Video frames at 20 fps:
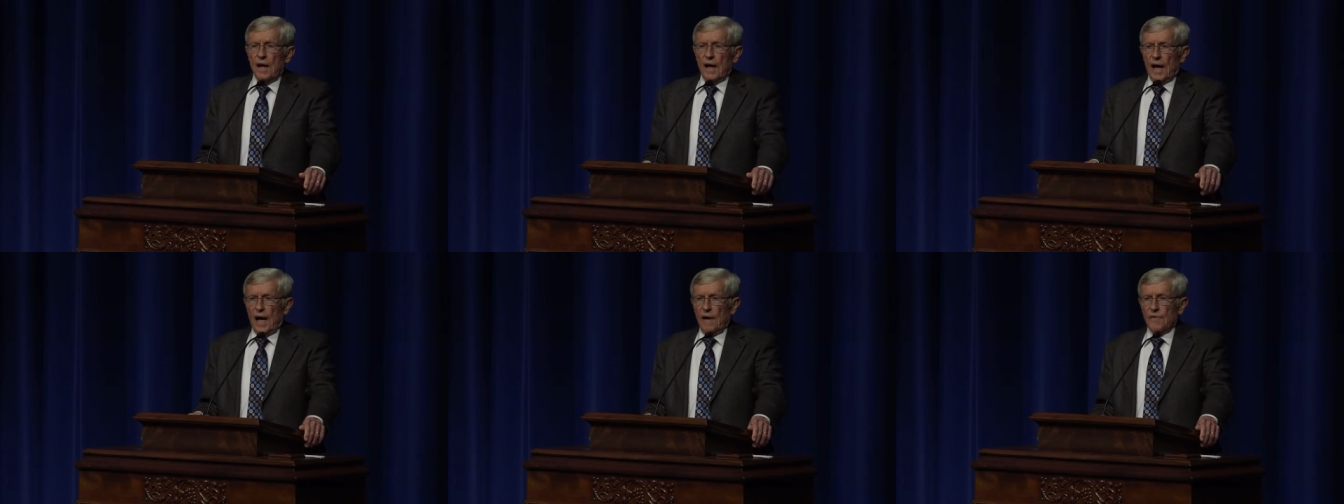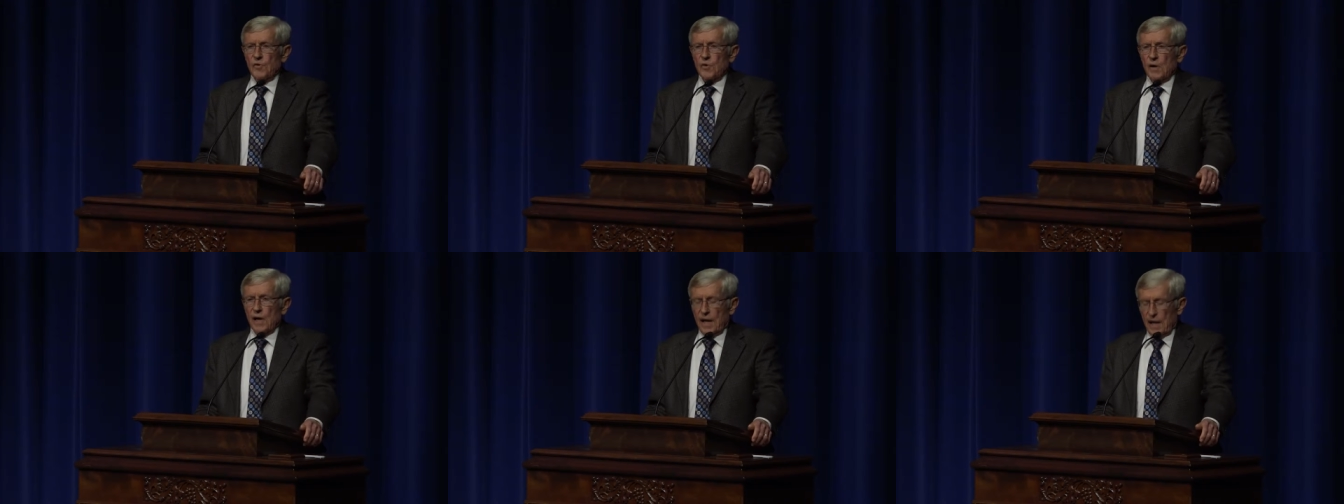
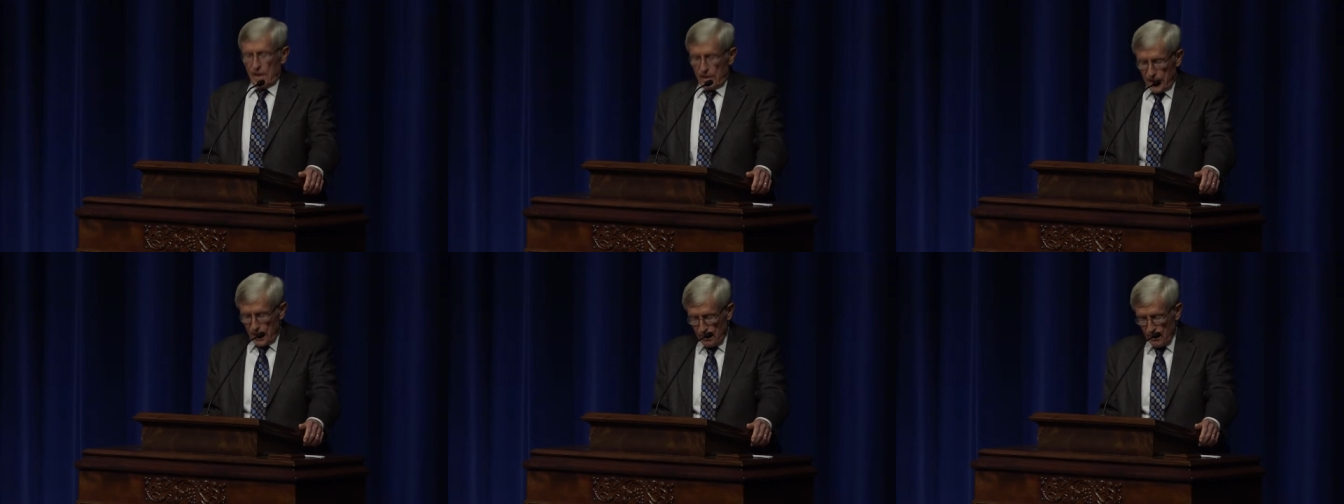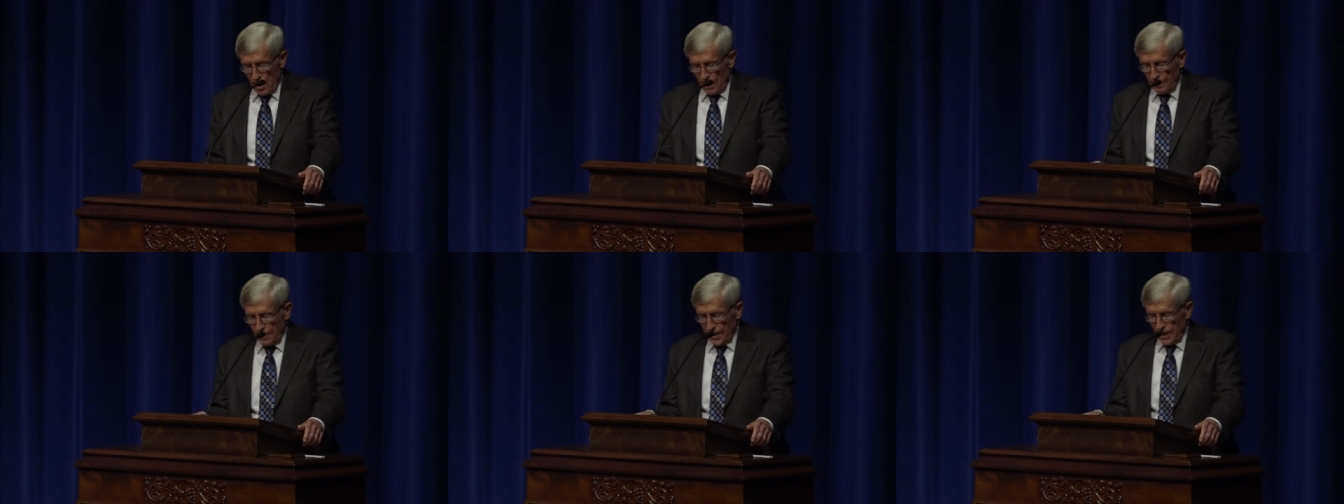After I got
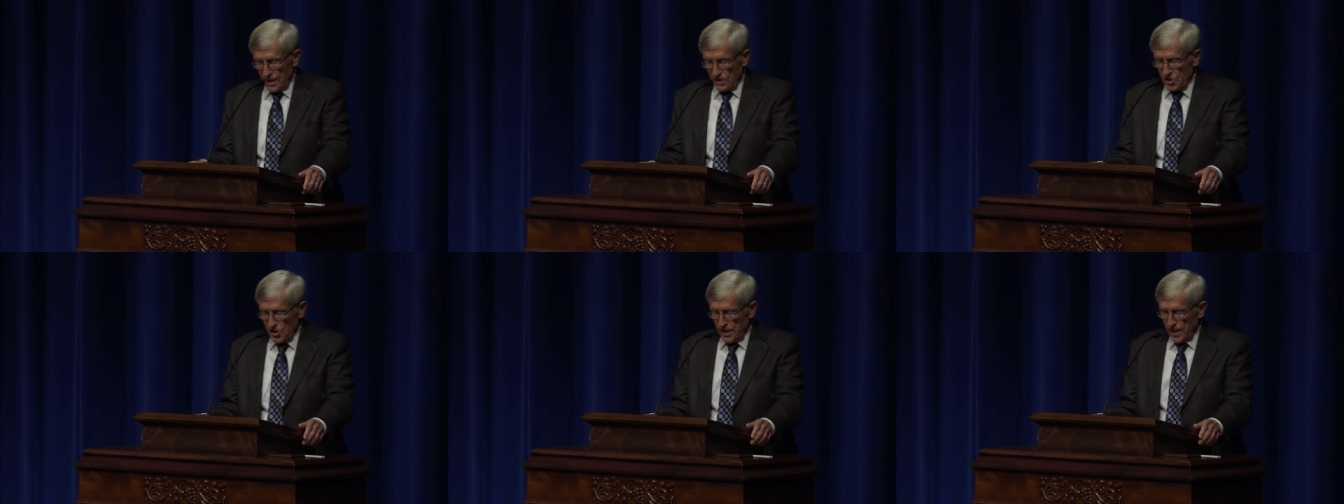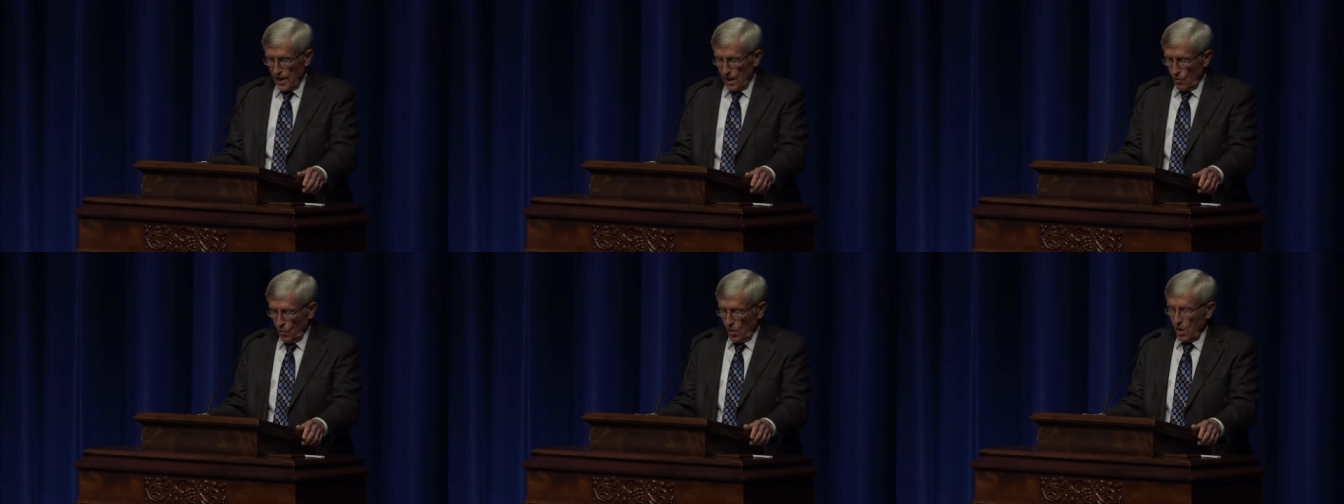my
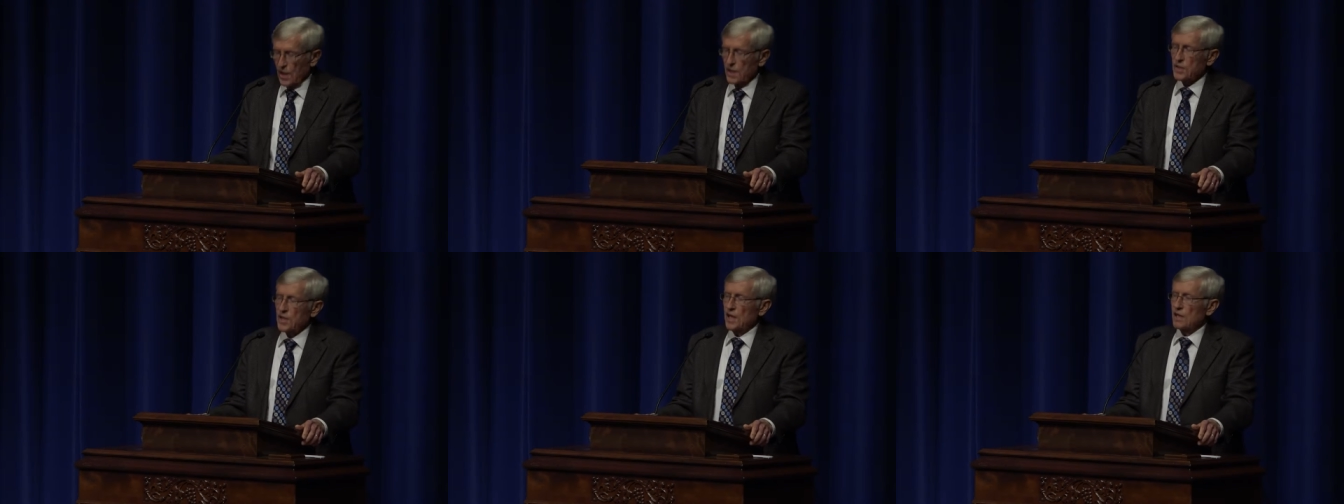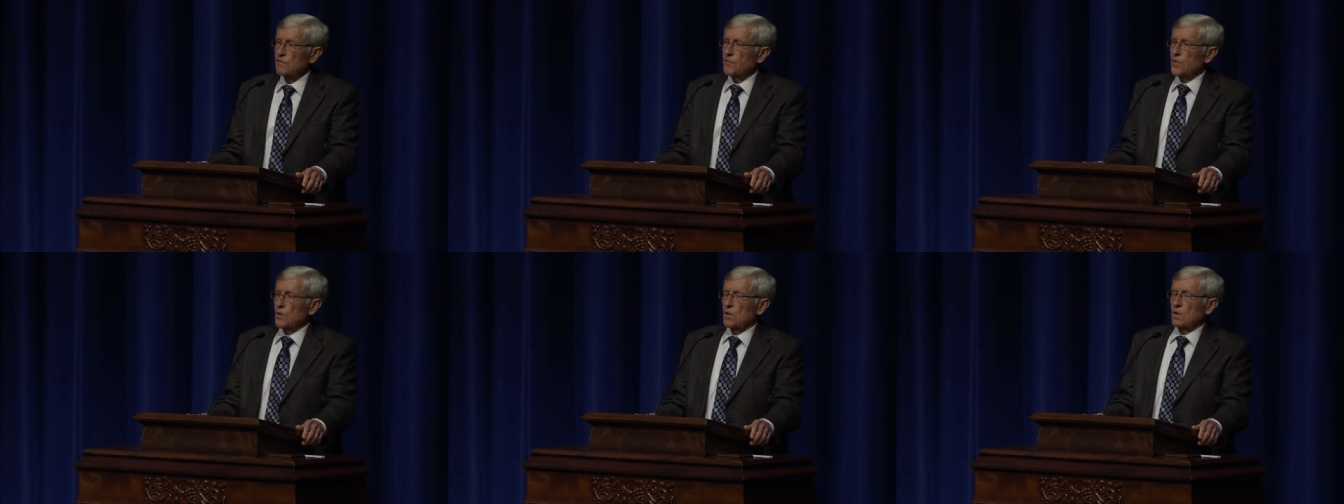PhD, I worked
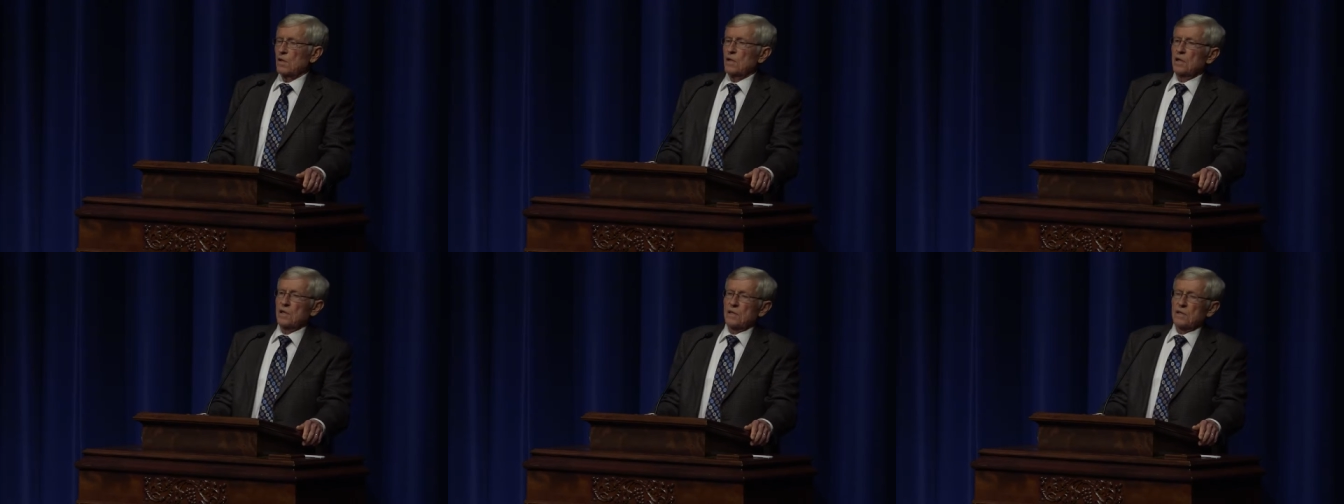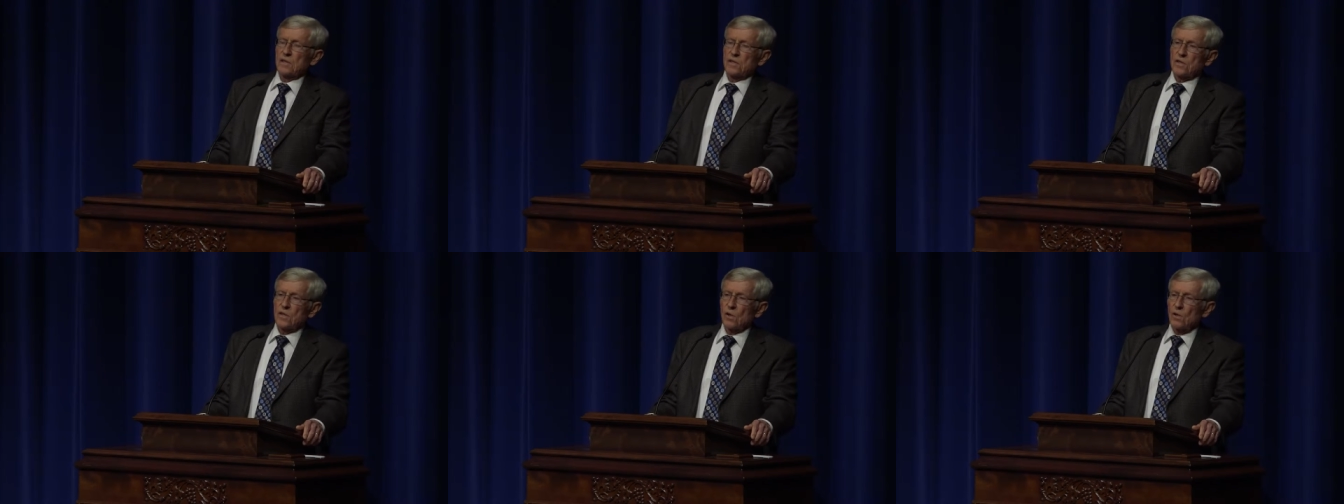then for
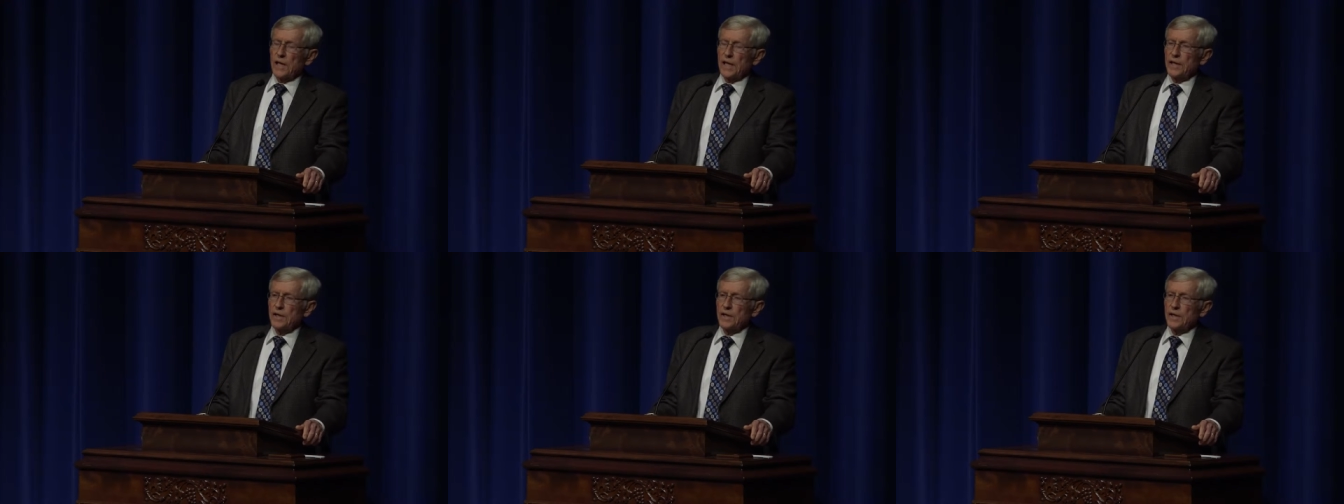thirty